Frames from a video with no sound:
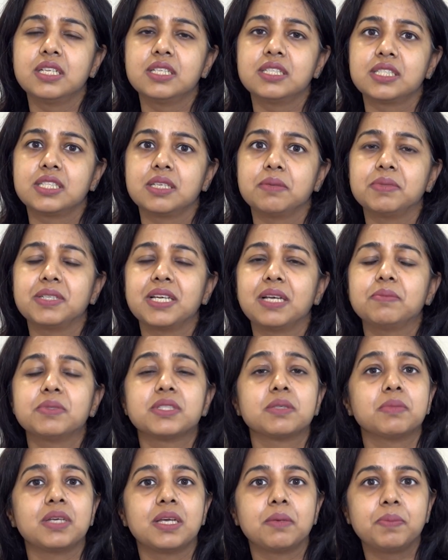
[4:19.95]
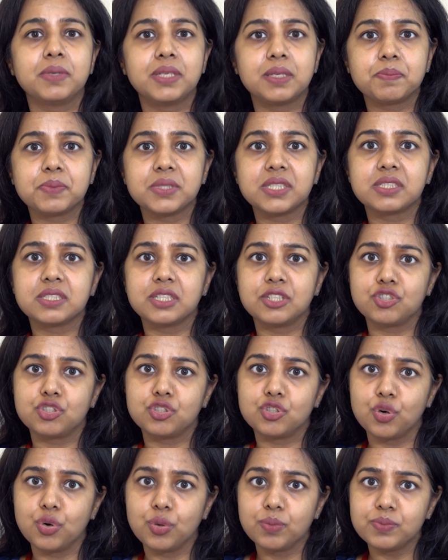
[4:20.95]
sometimes some epilepsy
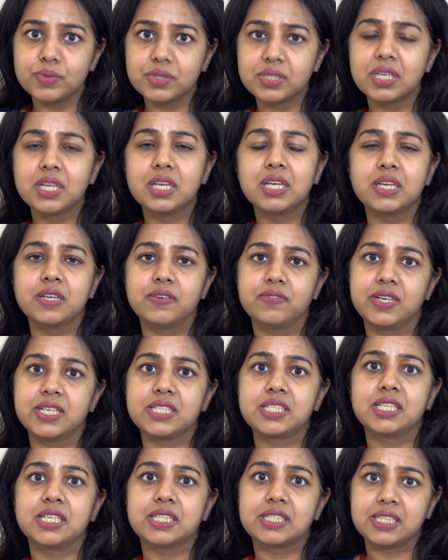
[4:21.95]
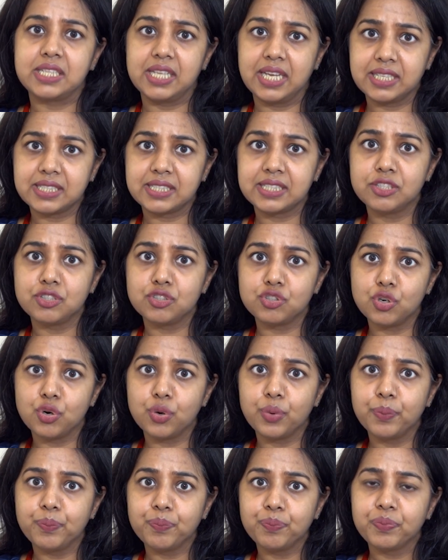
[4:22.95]
syndromes, restless leg
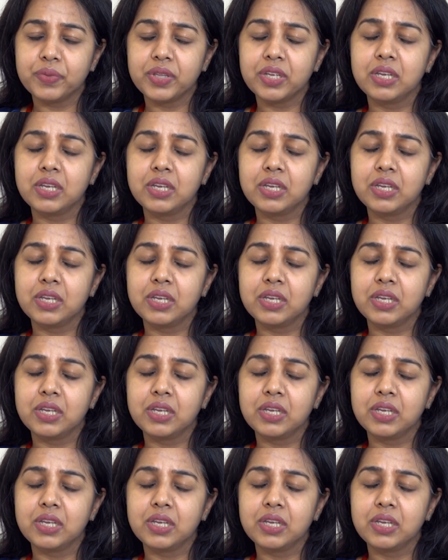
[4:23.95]
syndrome,